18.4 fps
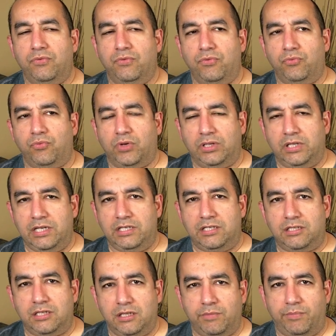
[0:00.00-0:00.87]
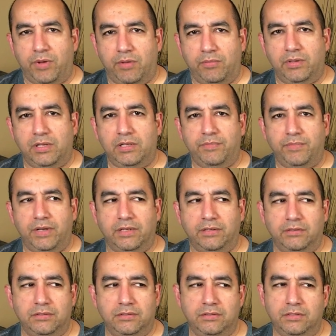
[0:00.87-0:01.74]
released to the public,
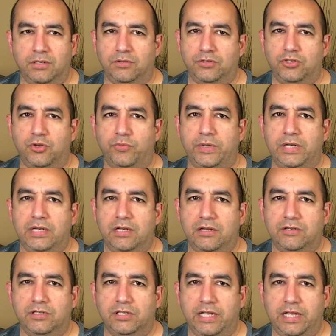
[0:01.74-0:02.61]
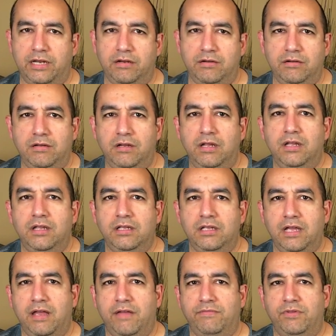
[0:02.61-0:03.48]
but you know, so many years later
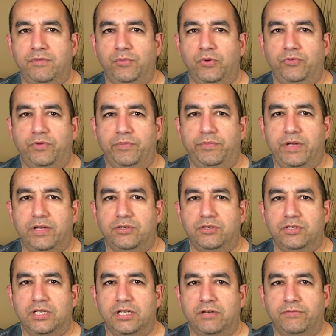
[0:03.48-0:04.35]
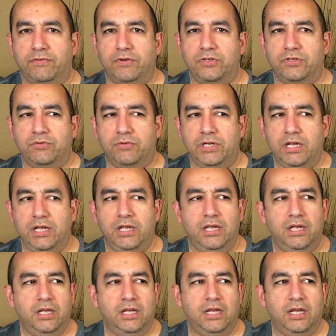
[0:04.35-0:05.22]
you have the Moving Pictures anniversary,
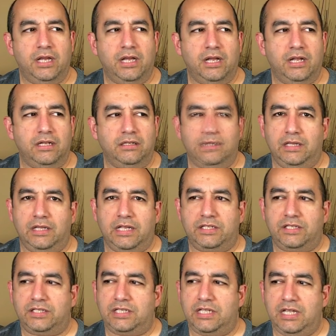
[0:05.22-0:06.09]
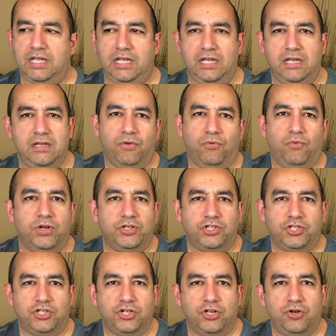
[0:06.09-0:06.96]
and let's see
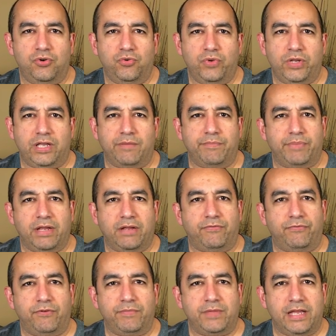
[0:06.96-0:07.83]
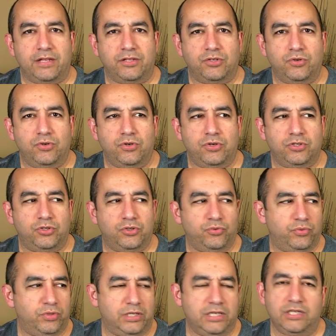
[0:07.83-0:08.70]
what show we can pick from that tour to
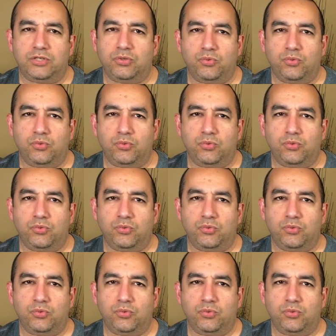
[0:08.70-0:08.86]
release